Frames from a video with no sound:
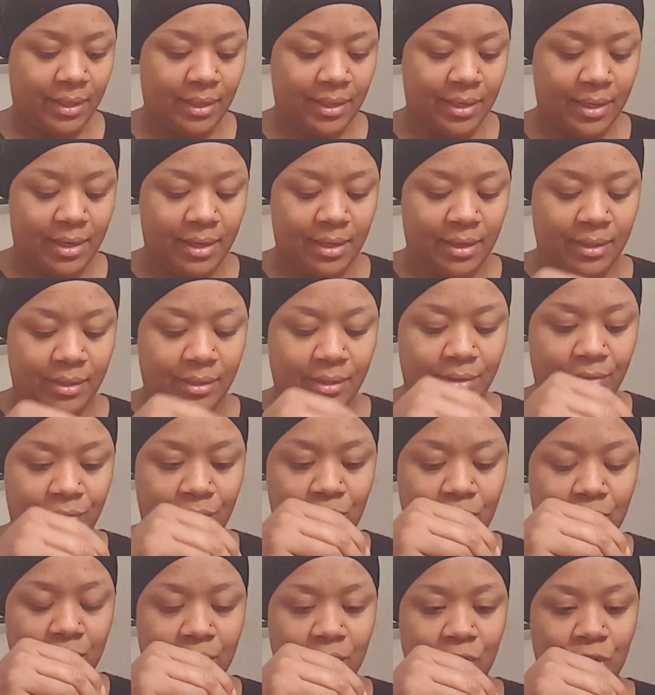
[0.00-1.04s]
yeah, if
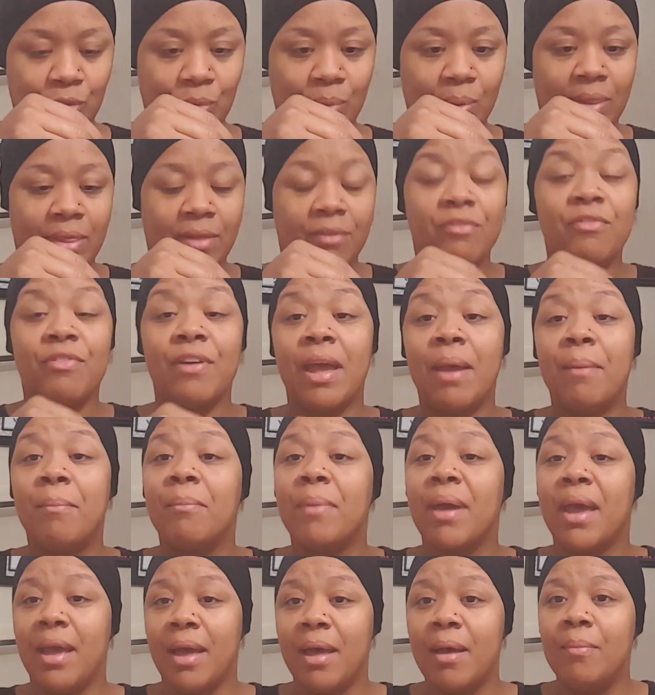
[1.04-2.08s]
you want to join the
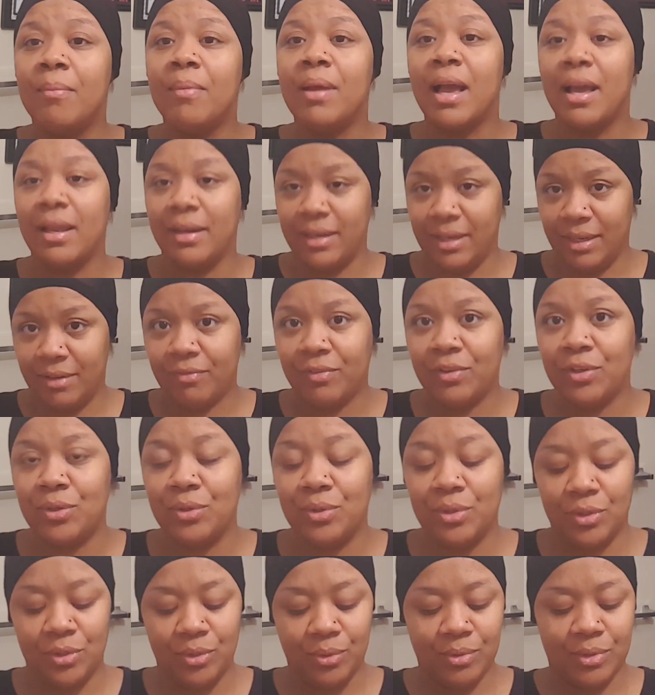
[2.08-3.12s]
fam bam, I need for
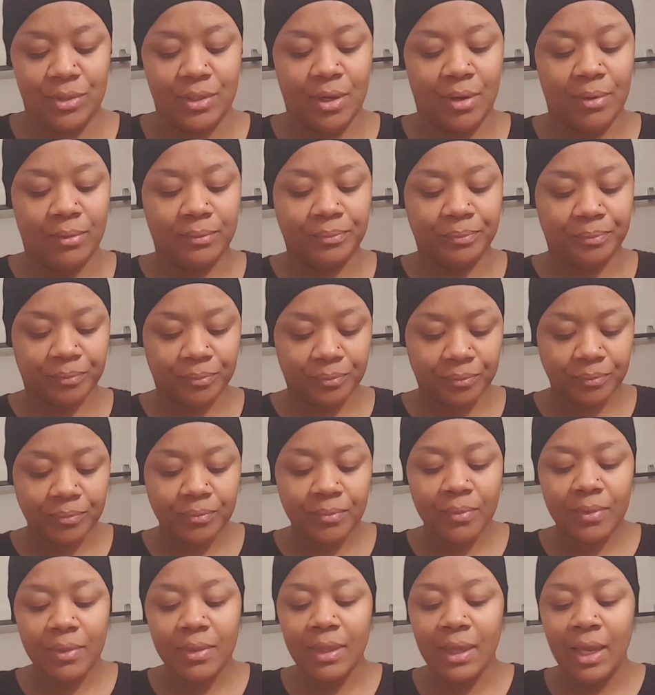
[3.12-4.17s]
you to do so.
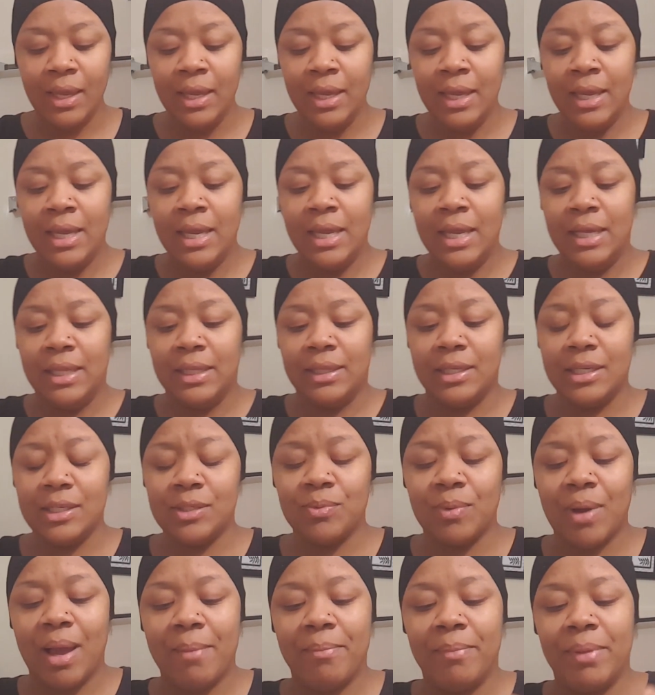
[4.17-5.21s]
This
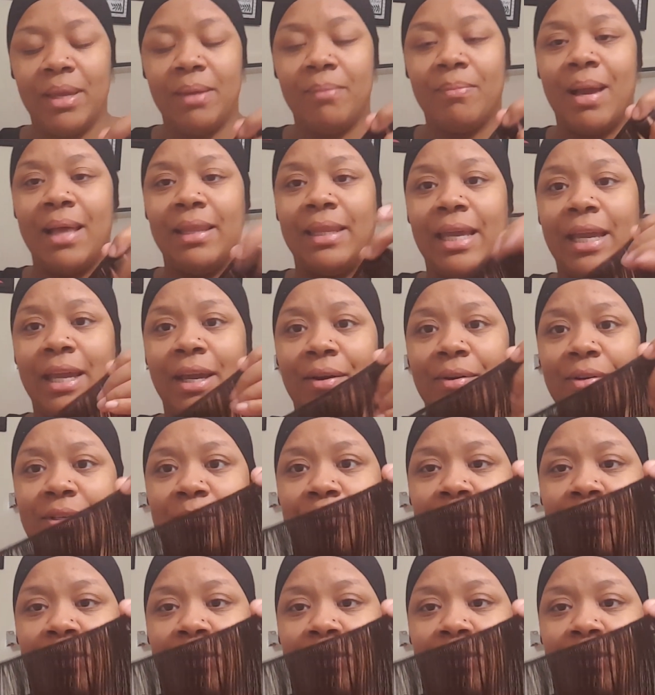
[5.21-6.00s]
is what I mean by the hair